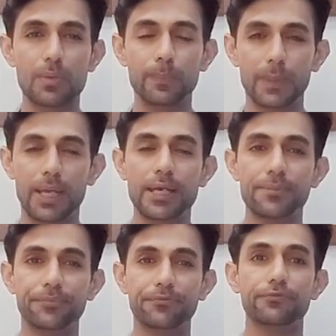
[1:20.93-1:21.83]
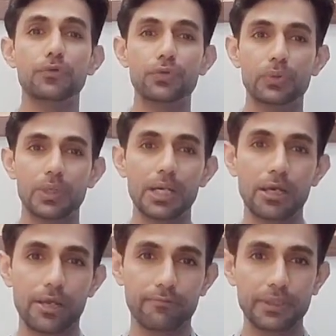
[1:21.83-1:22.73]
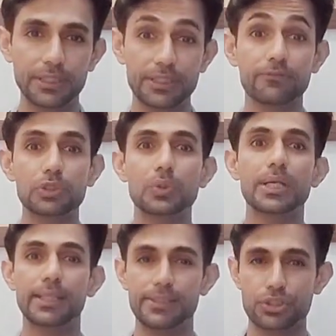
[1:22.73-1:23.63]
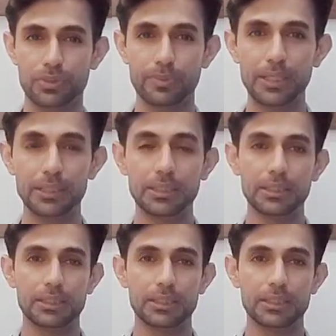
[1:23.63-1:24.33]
apply before your arrival, even you are eligible.